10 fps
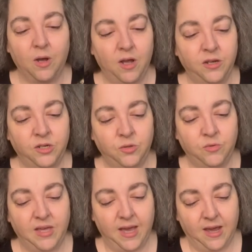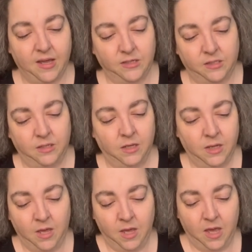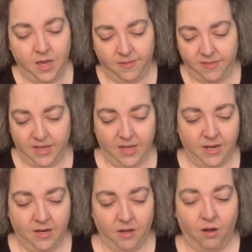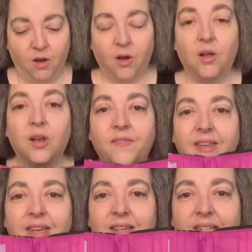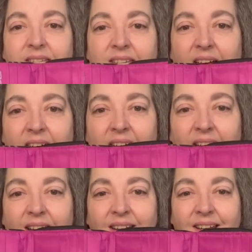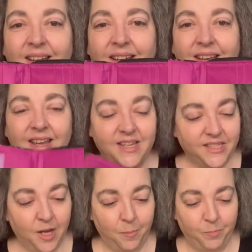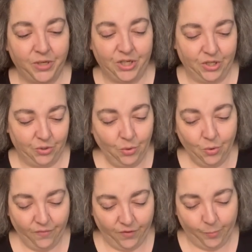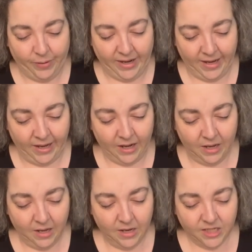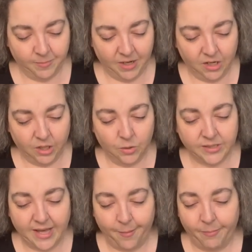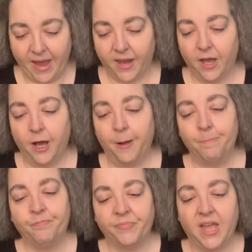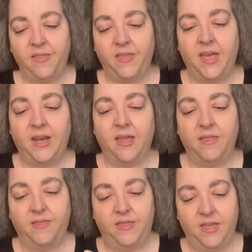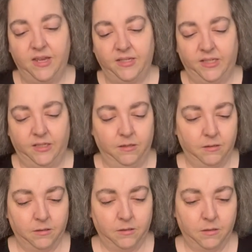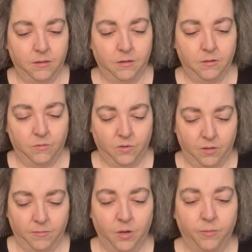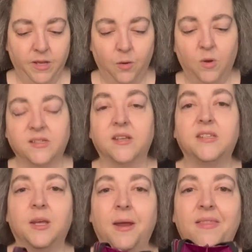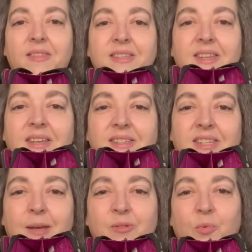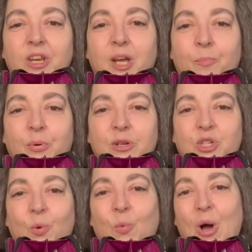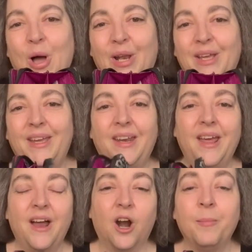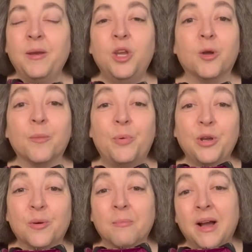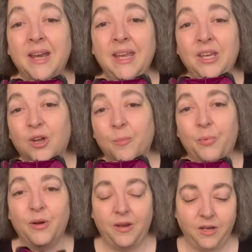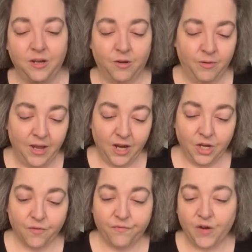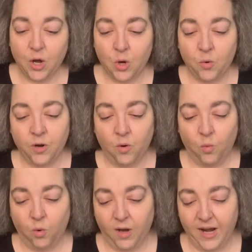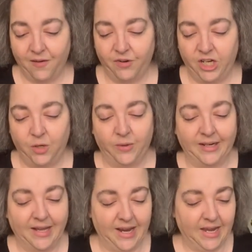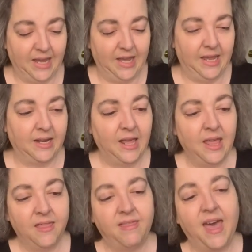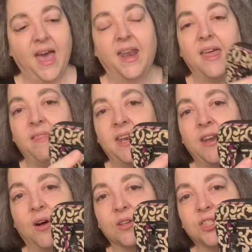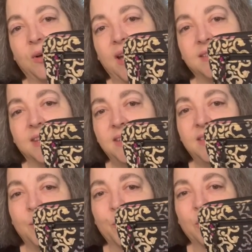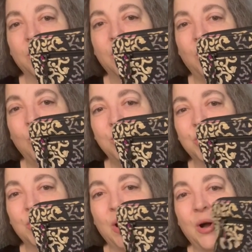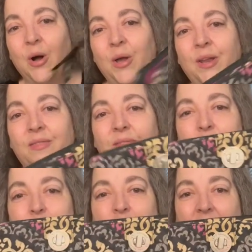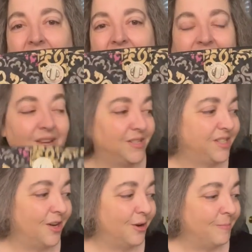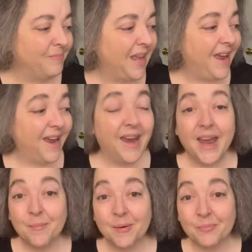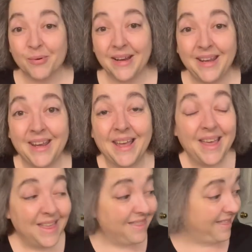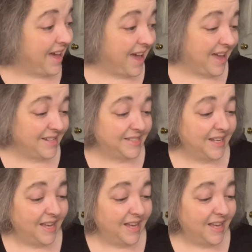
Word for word: undo that. And then all on the inside is beautiful pink. So we close that back up. And then this oh, it was unzipped. this unzips where you can put your wallet. I mean, you can put your money, you can put, you know, your phone, whatever you would like in that. And then it also has a zipper closure on the back. So am bringing that.